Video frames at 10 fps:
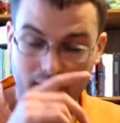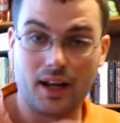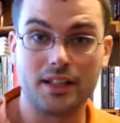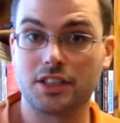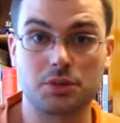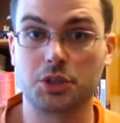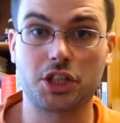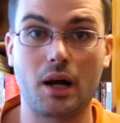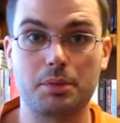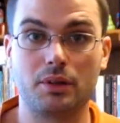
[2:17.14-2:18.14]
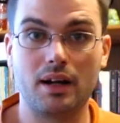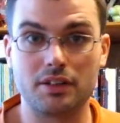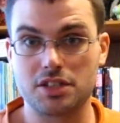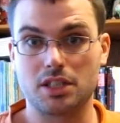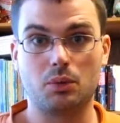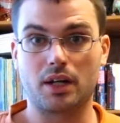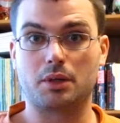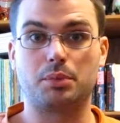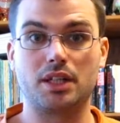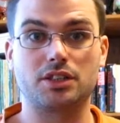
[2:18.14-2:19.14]
I just was shopping around to see what
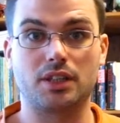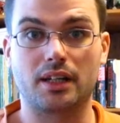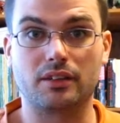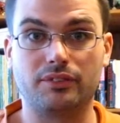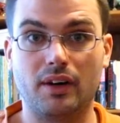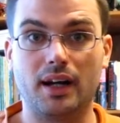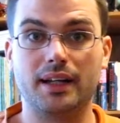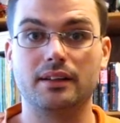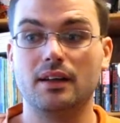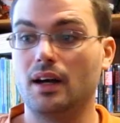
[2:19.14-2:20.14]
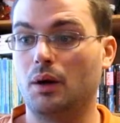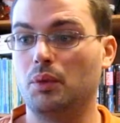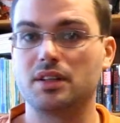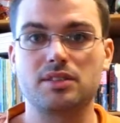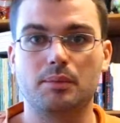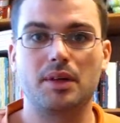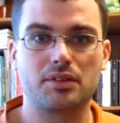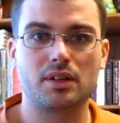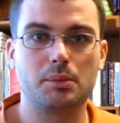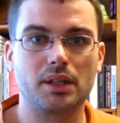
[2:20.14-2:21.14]
compressors I could find. I wanted something that
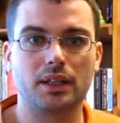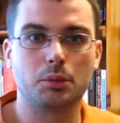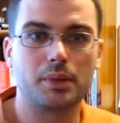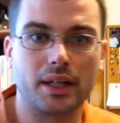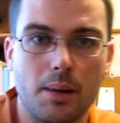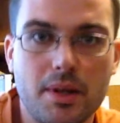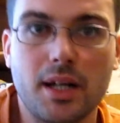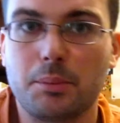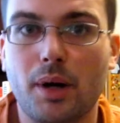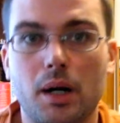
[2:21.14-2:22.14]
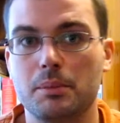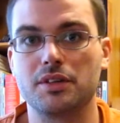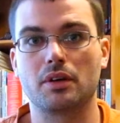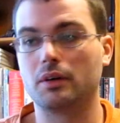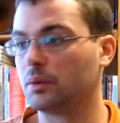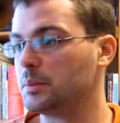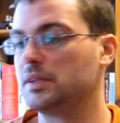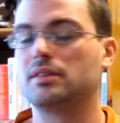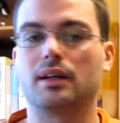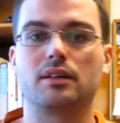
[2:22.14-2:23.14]
was going to be a little big. I'm in an apartment, so I don't want to
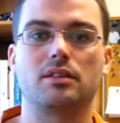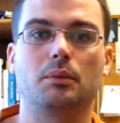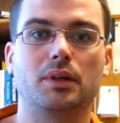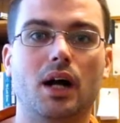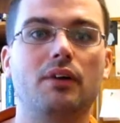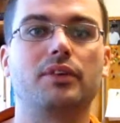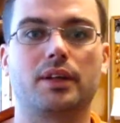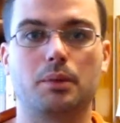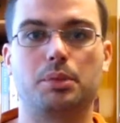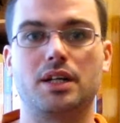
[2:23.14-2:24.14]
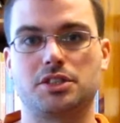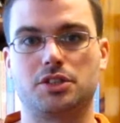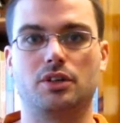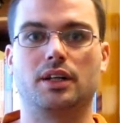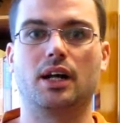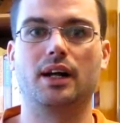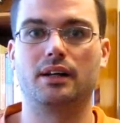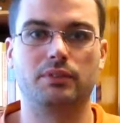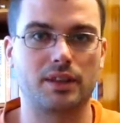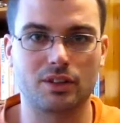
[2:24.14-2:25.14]
be ticking someone off with a compressor turning on
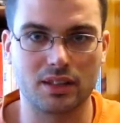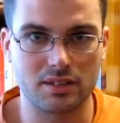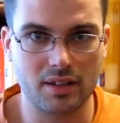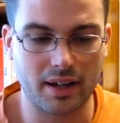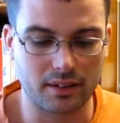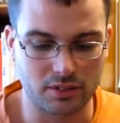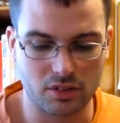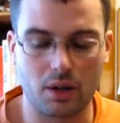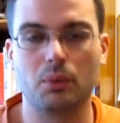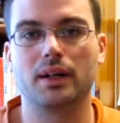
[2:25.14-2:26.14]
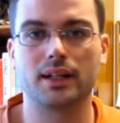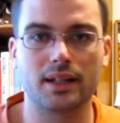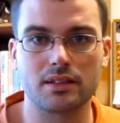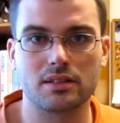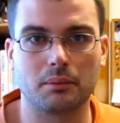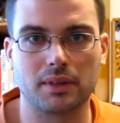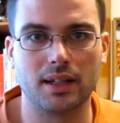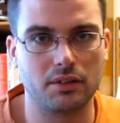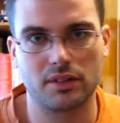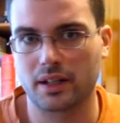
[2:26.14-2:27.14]
every 30 seconds. So I wanted to get something
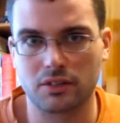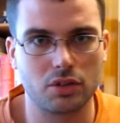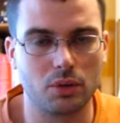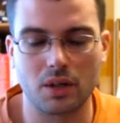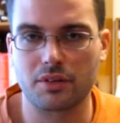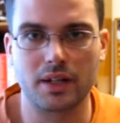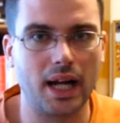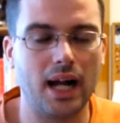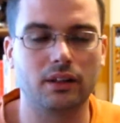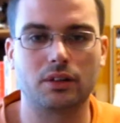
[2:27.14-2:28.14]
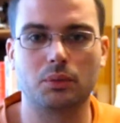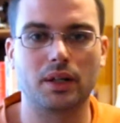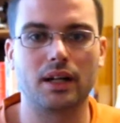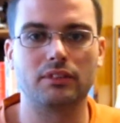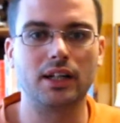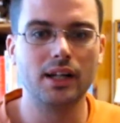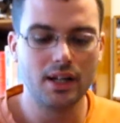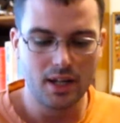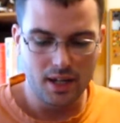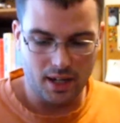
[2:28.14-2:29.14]
that was like a 2 or 3 gallon or whatever.
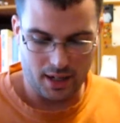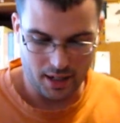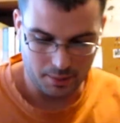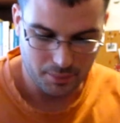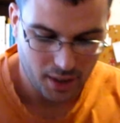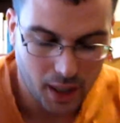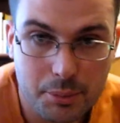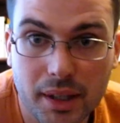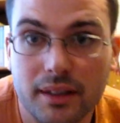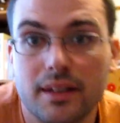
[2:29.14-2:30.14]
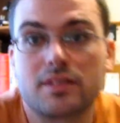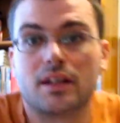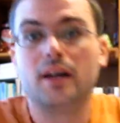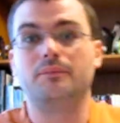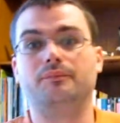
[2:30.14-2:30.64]
I picked this up.